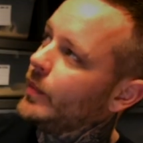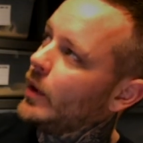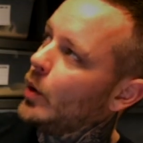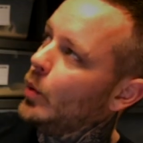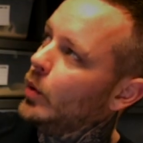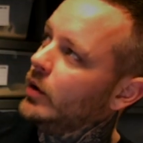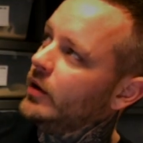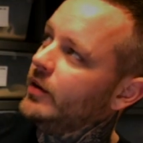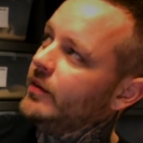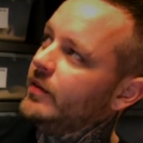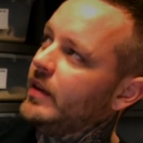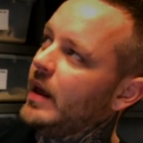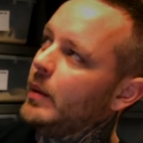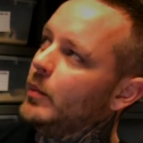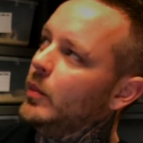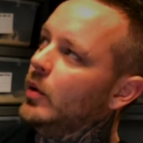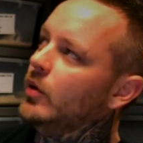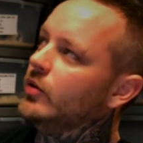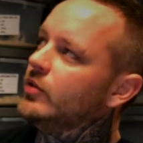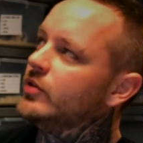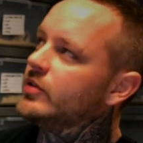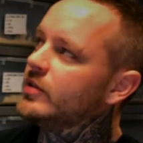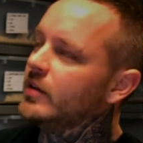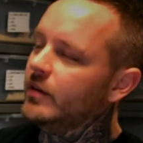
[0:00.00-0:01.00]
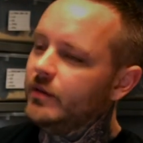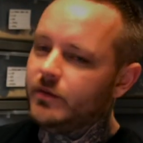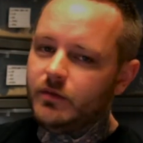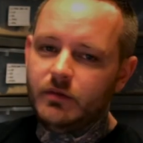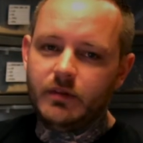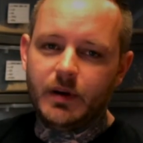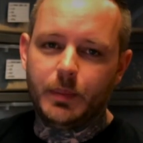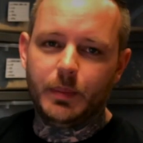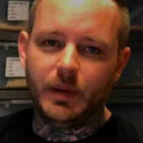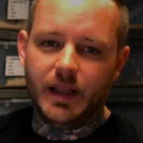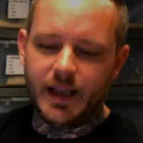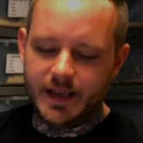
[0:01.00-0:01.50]
one of them ones have
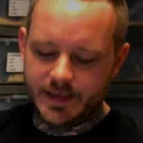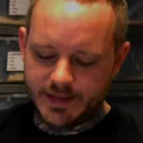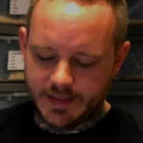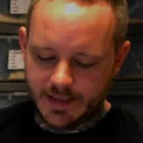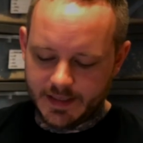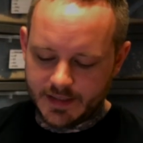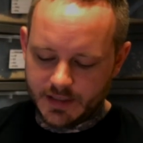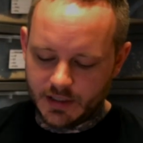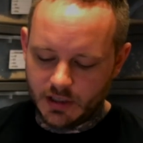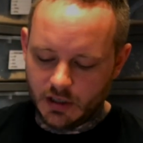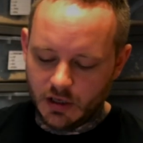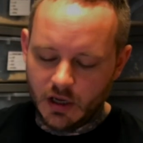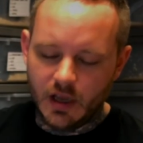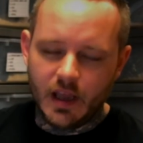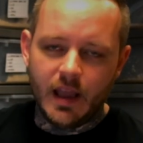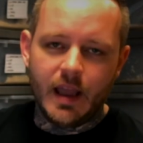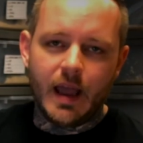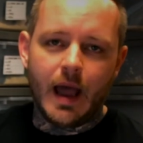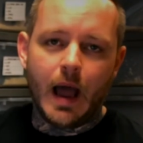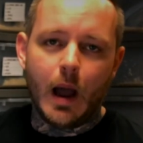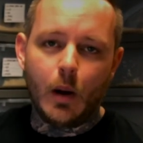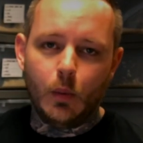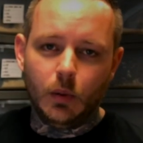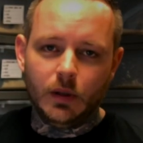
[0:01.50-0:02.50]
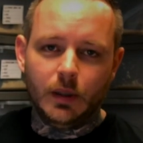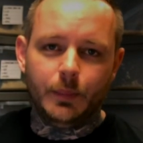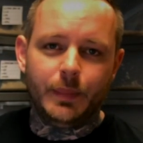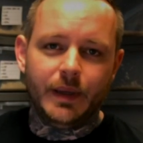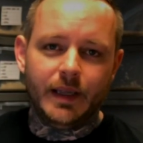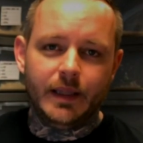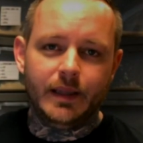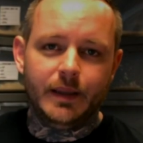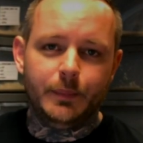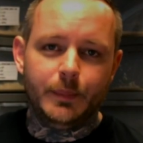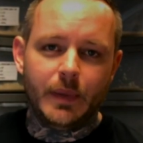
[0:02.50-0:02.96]
replaced this, so I will have been